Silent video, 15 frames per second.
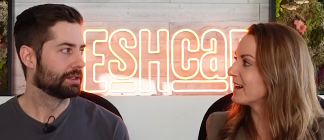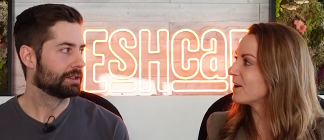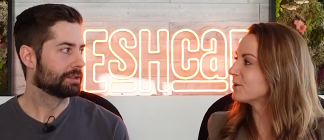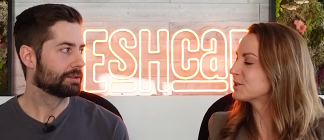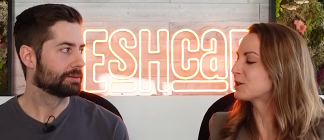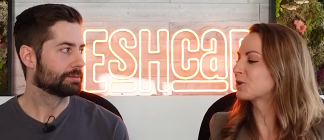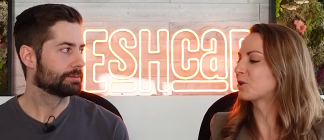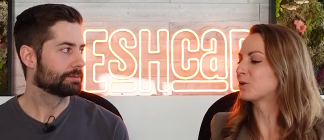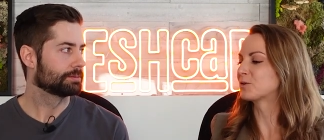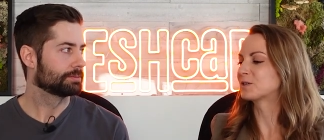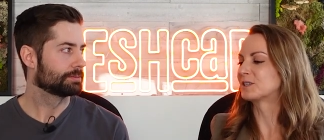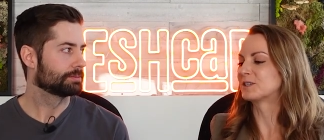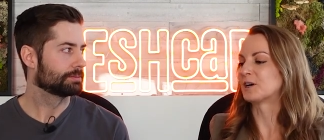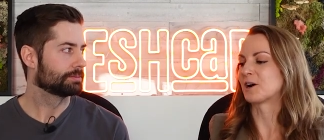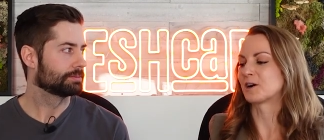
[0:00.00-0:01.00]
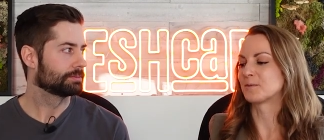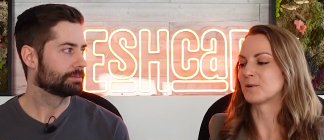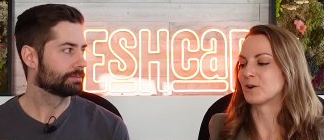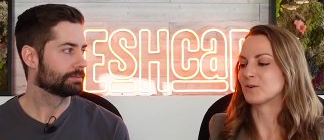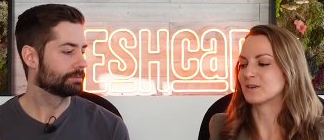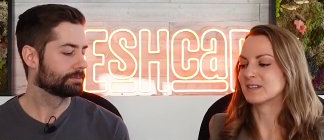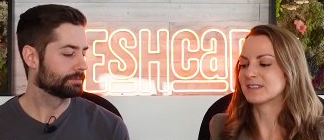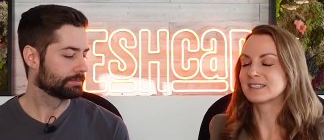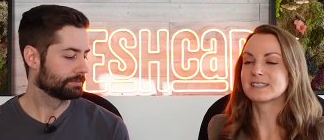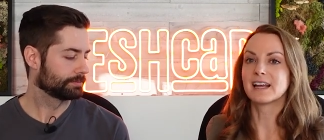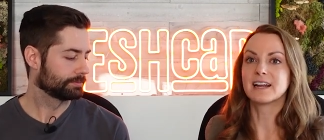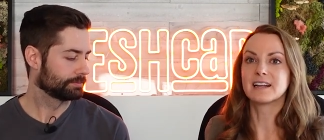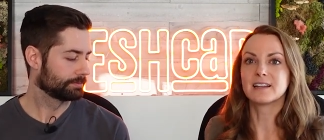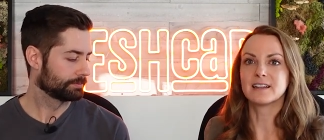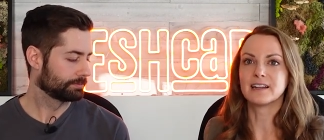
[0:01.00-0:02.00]
Speaker 1: that also goes to talk about
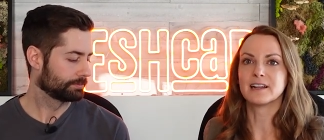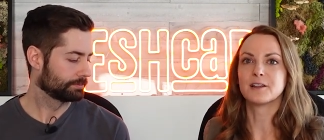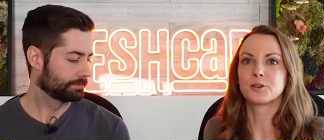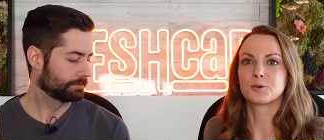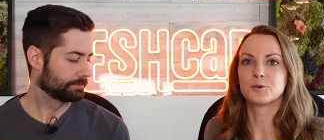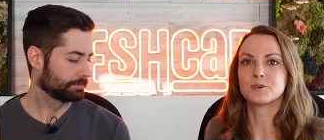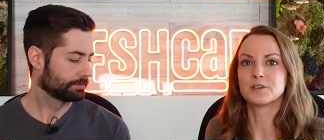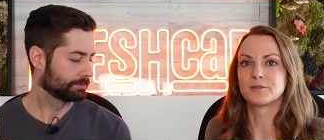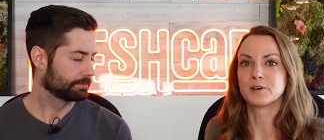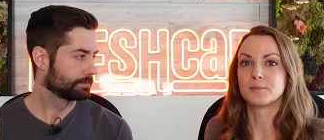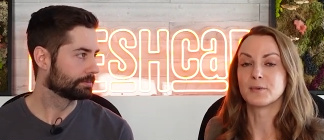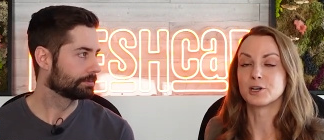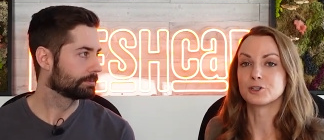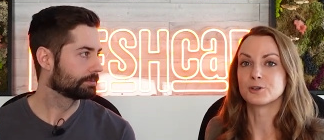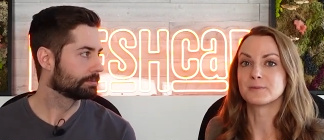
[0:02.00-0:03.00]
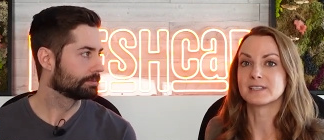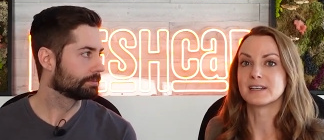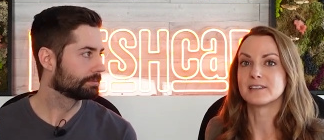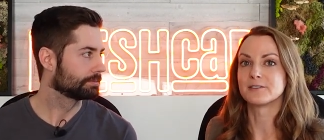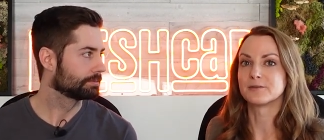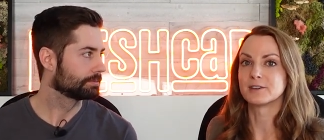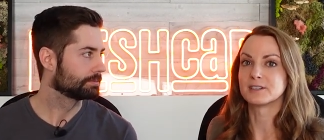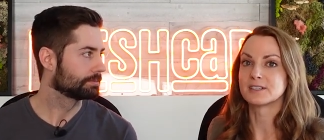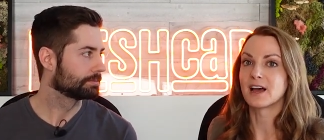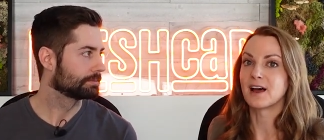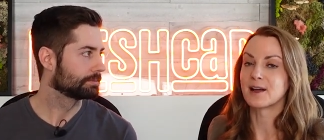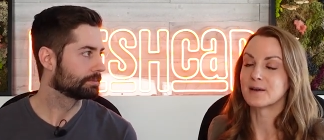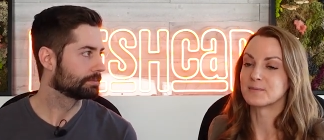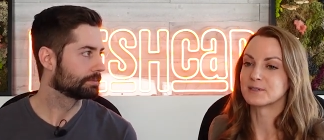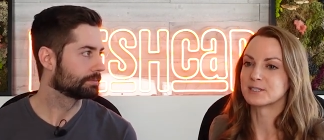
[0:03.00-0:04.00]
cycling through different mushrooms at different
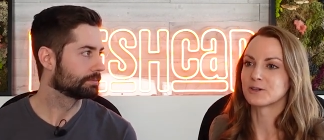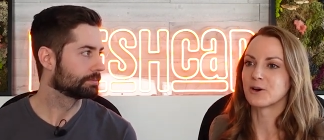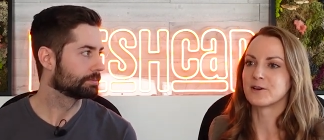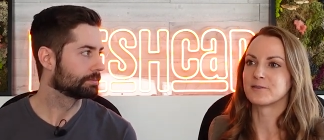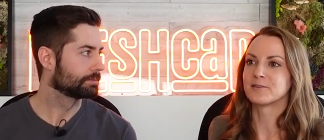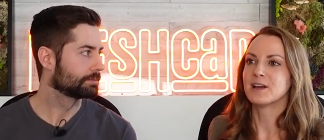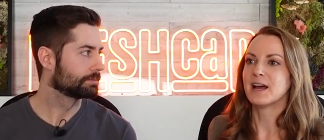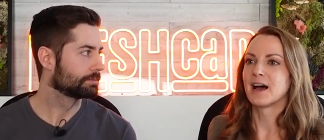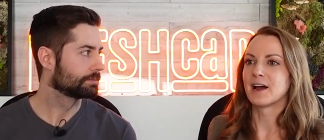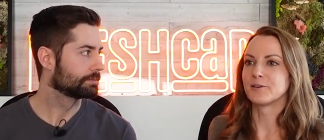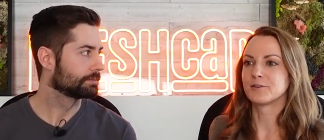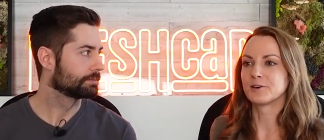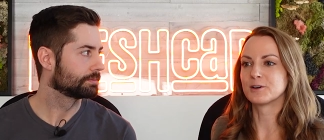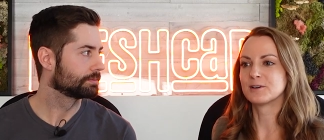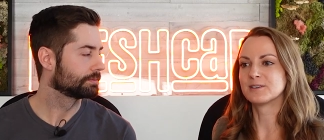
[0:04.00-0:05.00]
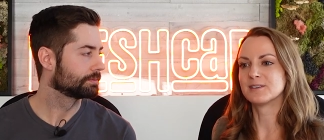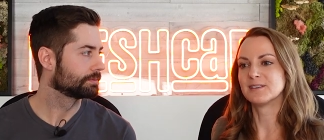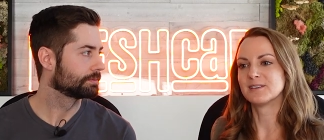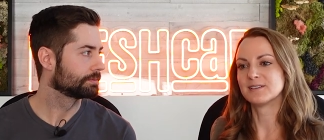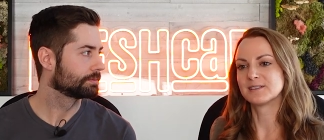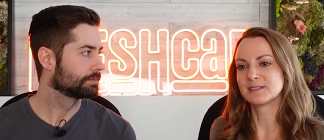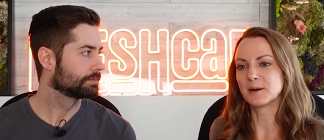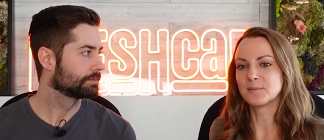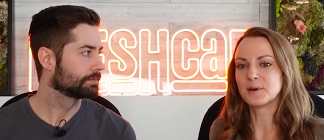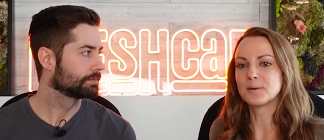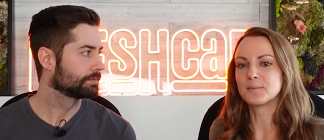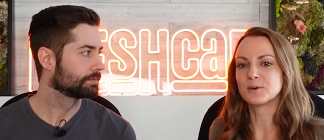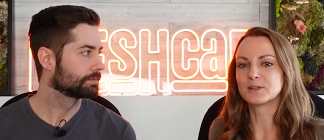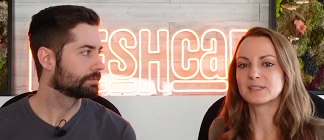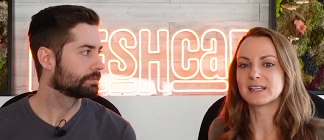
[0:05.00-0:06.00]
times. So I've, I've heard some
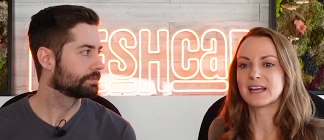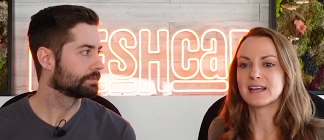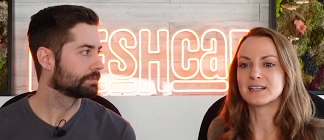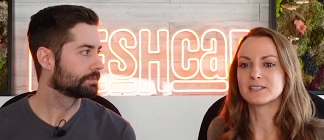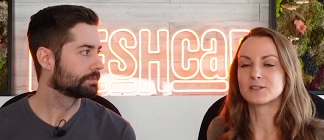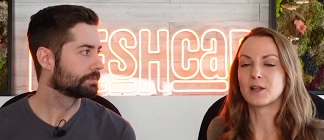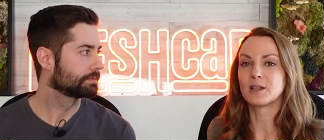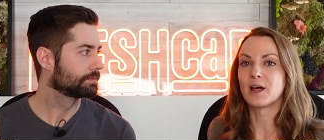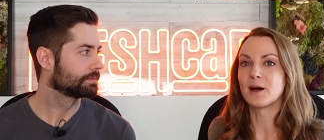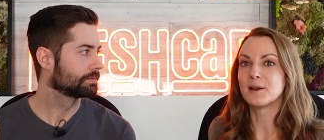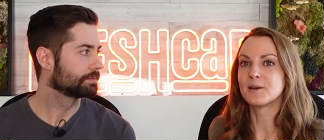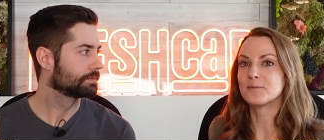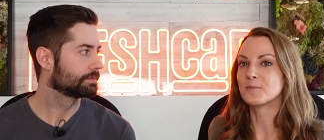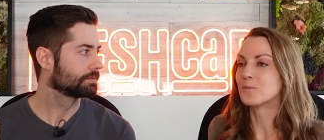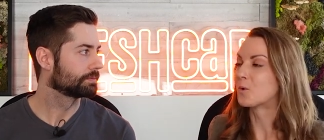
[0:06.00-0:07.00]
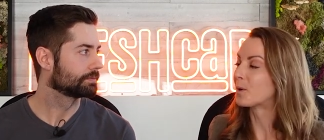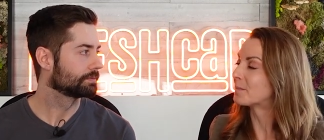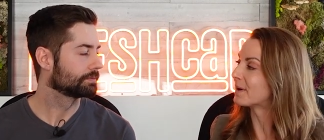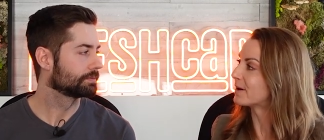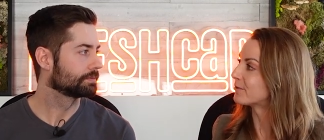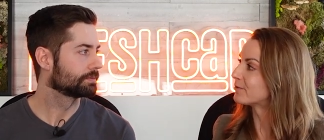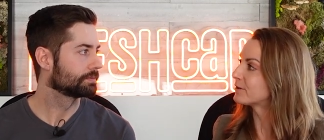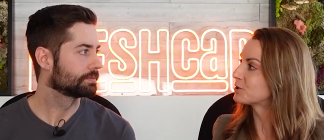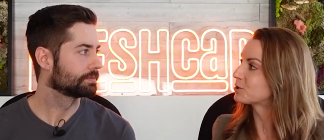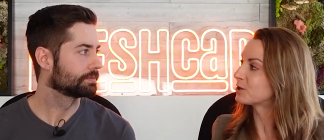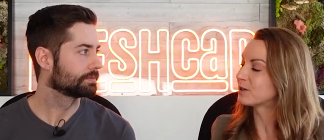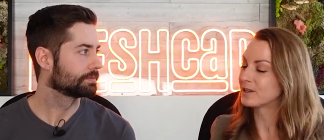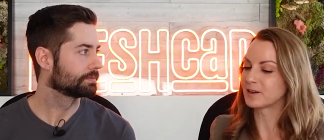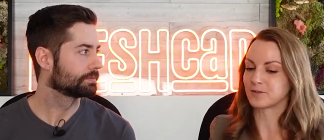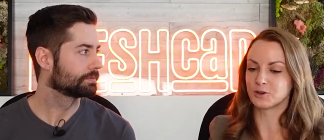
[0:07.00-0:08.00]
people say it's a lot more
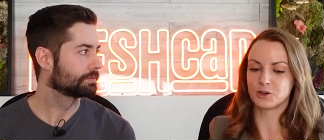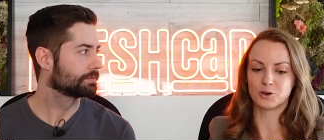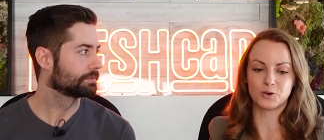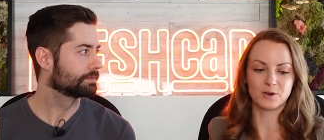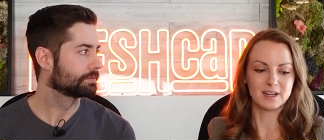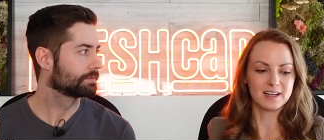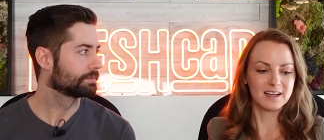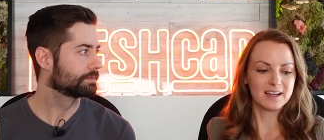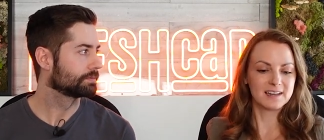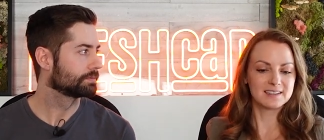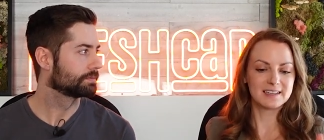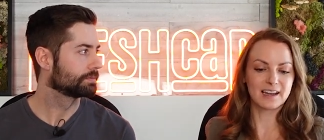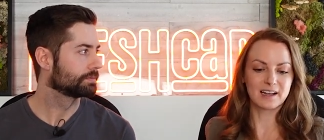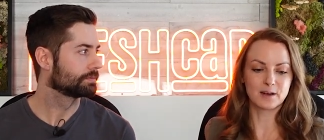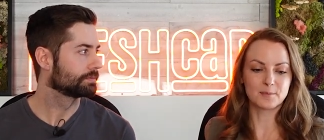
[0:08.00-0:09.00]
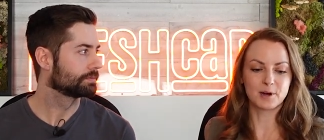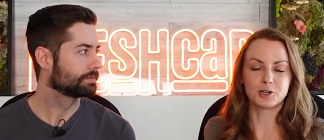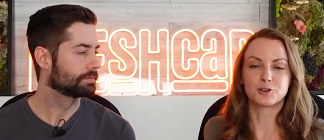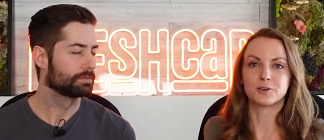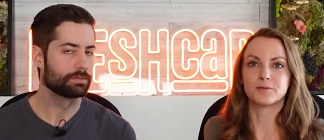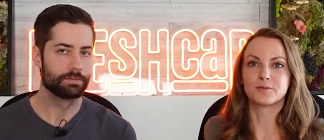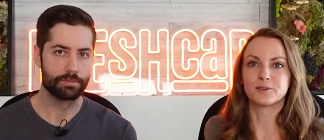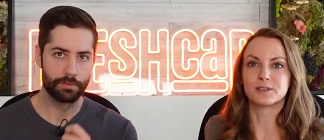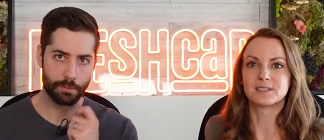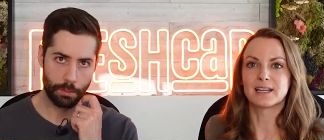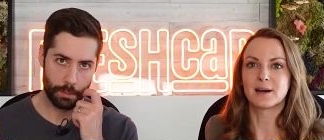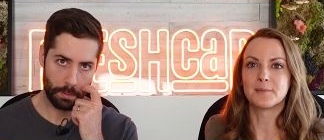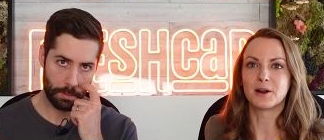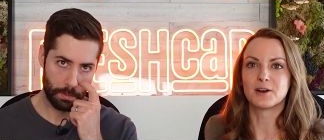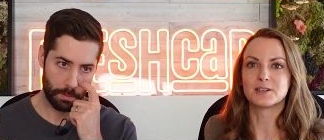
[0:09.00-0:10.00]
beneficial if you take a mushroom for a
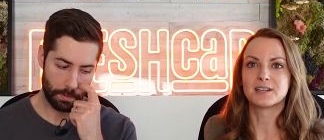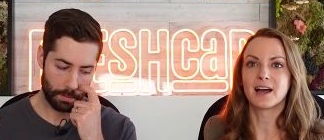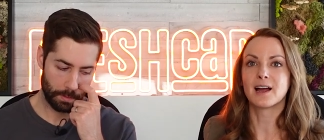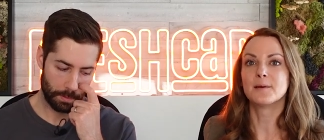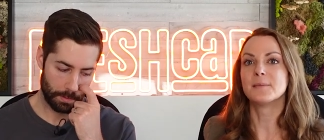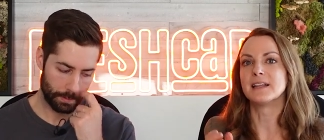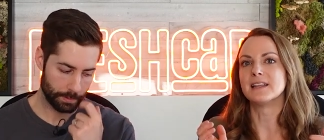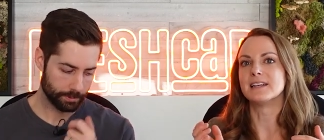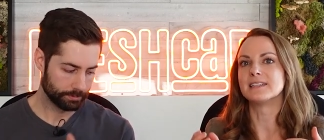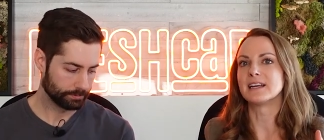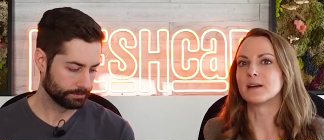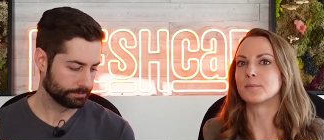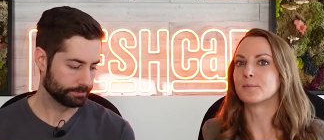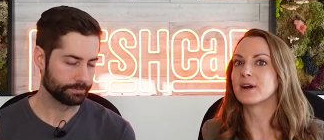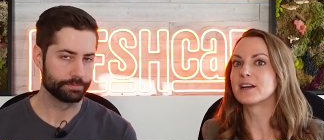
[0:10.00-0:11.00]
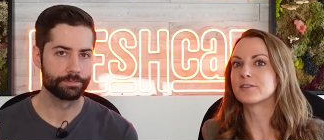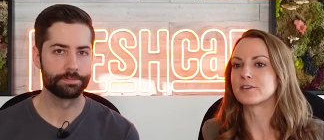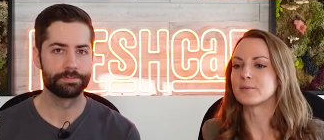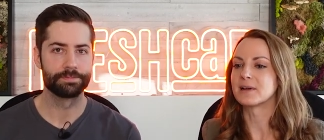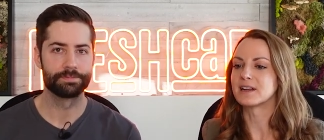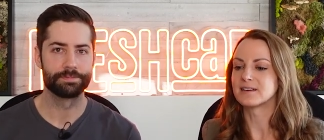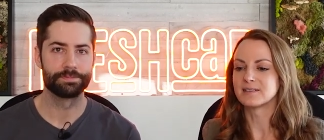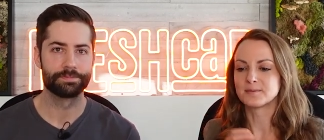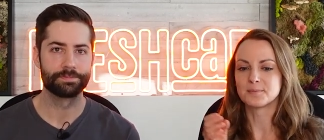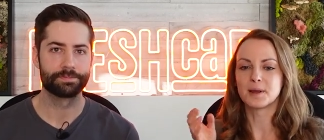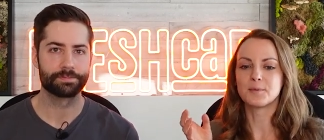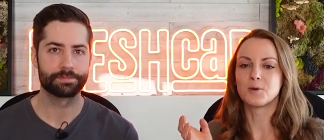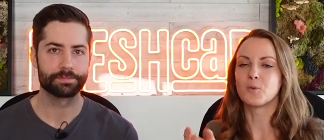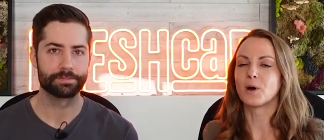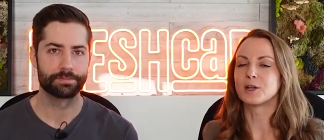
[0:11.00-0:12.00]
set amount of time and then take a break from it.
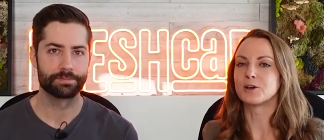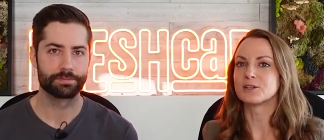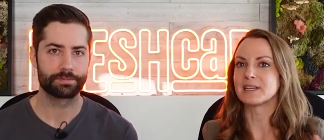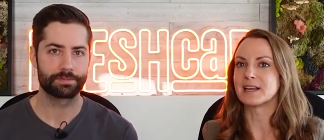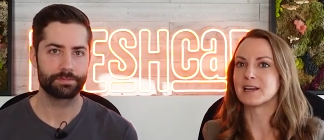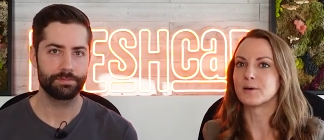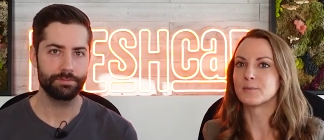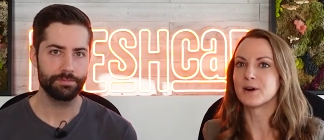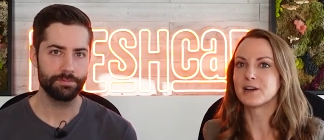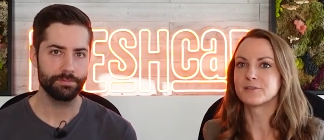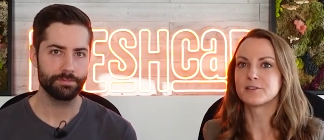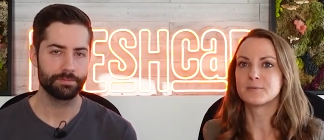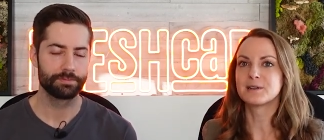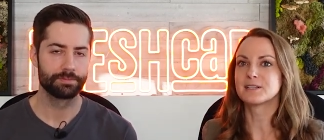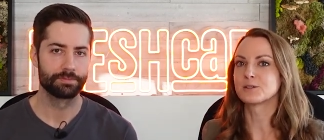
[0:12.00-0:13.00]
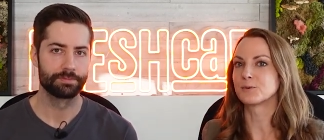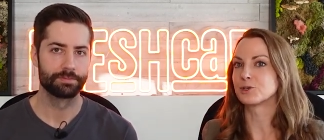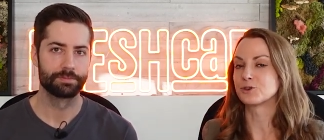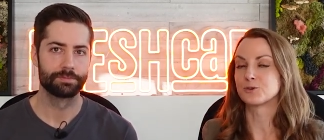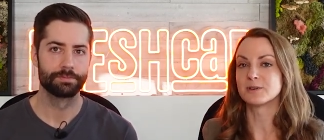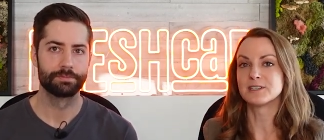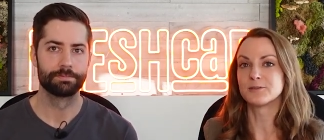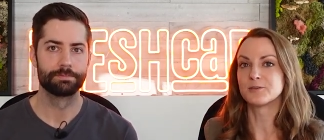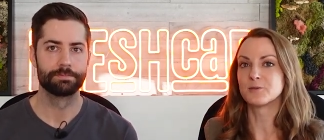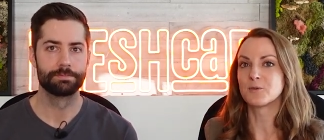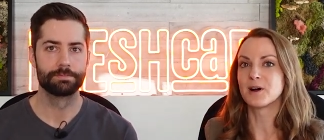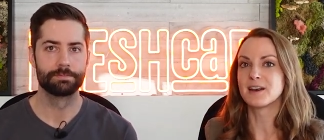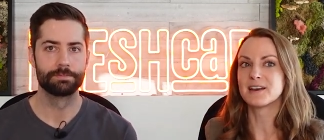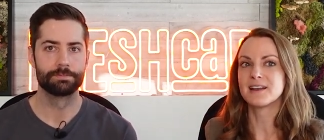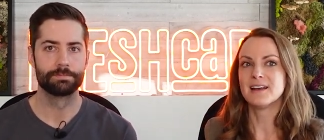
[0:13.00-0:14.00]
Maybe while you're taking a break from it, switch to a different
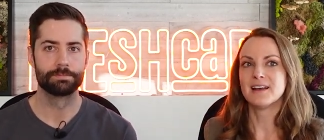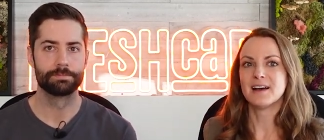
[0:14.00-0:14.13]
one.